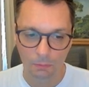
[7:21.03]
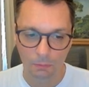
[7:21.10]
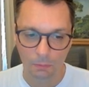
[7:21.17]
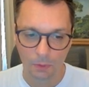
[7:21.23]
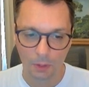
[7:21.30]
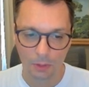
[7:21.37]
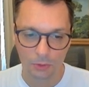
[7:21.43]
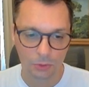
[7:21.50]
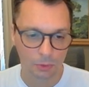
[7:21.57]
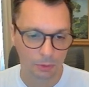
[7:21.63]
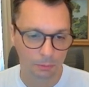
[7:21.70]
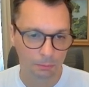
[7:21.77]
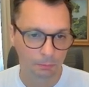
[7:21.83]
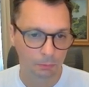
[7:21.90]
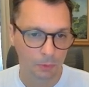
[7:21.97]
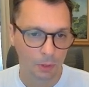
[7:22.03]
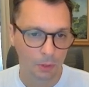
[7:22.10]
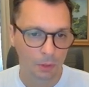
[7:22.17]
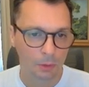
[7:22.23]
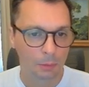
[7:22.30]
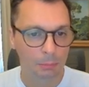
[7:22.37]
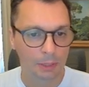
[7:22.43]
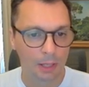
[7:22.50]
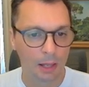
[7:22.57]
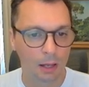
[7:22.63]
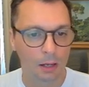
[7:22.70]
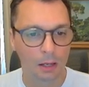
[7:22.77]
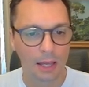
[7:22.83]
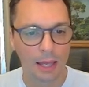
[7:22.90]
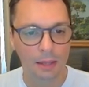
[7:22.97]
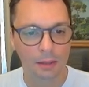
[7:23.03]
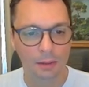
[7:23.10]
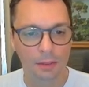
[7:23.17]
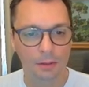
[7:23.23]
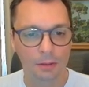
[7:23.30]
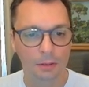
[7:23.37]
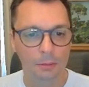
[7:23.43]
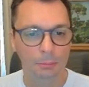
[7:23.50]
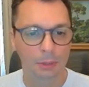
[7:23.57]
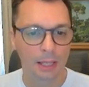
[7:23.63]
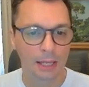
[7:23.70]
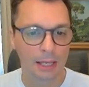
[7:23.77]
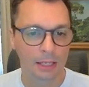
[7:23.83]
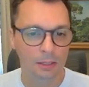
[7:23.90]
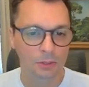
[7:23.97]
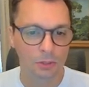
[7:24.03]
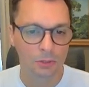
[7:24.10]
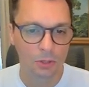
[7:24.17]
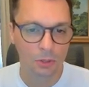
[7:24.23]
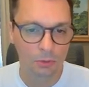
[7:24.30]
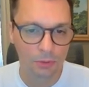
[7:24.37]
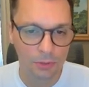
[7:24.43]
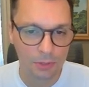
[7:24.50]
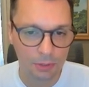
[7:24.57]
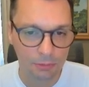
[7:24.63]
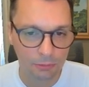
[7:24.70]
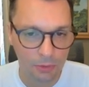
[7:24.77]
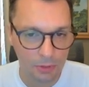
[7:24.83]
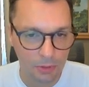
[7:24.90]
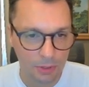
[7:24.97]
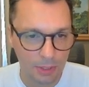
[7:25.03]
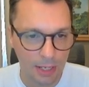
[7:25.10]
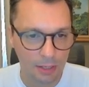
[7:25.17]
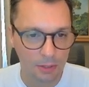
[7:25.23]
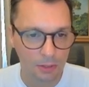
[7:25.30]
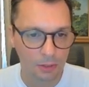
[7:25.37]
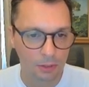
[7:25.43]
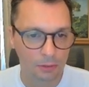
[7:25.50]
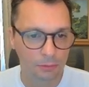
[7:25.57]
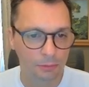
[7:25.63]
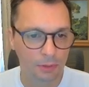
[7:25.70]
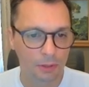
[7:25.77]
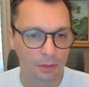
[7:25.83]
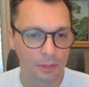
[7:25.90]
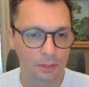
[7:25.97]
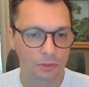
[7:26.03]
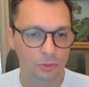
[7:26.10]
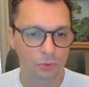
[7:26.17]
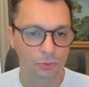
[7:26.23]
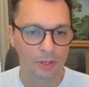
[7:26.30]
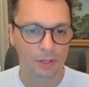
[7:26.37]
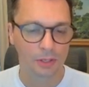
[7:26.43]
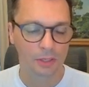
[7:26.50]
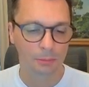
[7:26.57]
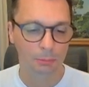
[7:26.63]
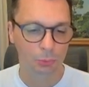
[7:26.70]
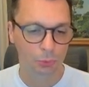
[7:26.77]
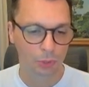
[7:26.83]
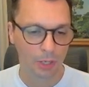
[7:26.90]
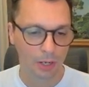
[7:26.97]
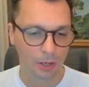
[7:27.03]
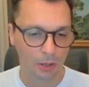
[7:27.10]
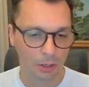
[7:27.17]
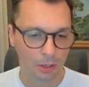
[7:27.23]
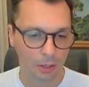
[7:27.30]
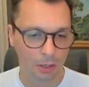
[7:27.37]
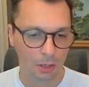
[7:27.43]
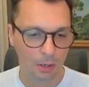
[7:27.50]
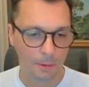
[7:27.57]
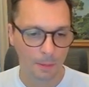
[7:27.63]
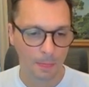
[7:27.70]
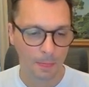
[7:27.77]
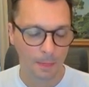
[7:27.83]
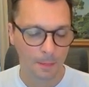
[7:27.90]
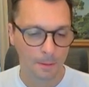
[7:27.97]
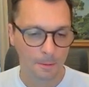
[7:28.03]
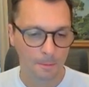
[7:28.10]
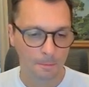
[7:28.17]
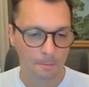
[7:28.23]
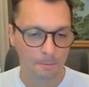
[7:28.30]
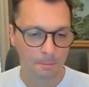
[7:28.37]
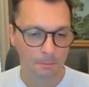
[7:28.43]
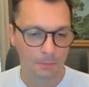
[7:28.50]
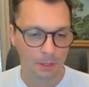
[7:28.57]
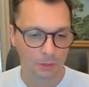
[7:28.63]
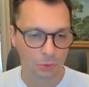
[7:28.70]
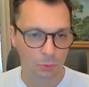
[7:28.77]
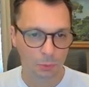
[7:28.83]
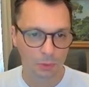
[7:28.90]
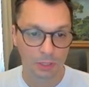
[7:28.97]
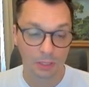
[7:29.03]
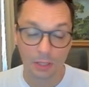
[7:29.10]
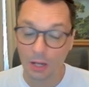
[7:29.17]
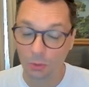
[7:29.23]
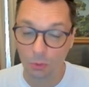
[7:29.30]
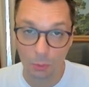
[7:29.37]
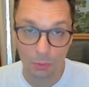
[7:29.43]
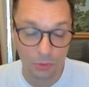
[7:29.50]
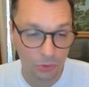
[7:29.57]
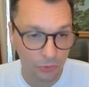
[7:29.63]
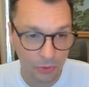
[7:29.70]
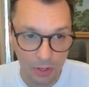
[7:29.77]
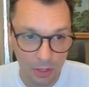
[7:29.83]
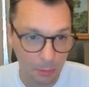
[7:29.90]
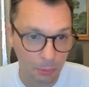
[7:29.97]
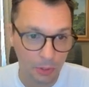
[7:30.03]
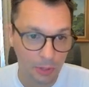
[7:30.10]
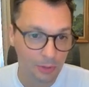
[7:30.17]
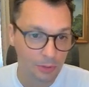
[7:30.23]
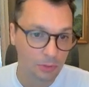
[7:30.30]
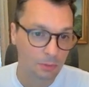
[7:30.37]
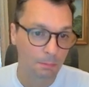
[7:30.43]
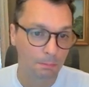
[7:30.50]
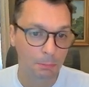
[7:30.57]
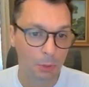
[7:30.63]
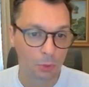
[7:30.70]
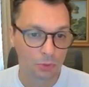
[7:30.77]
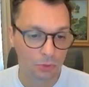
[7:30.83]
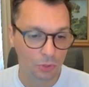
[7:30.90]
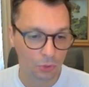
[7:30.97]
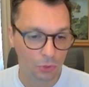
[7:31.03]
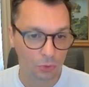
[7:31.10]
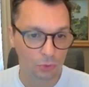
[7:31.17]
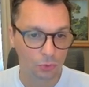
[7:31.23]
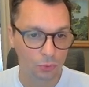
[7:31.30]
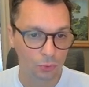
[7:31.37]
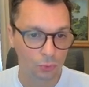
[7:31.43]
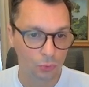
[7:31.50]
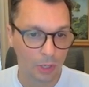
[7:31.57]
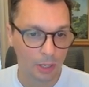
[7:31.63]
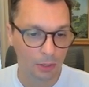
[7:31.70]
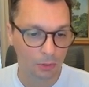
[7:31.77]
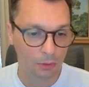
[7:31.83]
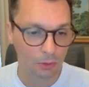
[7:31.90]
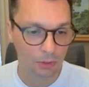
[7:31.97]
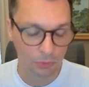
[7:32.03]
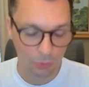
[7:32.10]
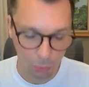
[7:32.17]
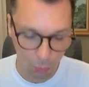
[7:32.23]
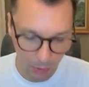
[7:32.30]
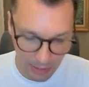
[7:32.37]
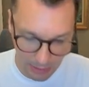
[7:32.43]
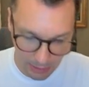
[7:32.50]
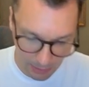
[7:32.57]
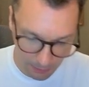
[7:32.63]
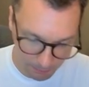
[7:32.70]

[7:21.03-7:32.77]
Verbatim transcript: Not sure. And the blank to know the difference. End of the Serenity Prayer. Not sure what. I don't know what the Serenity Prayer is. Boat's trail is awake.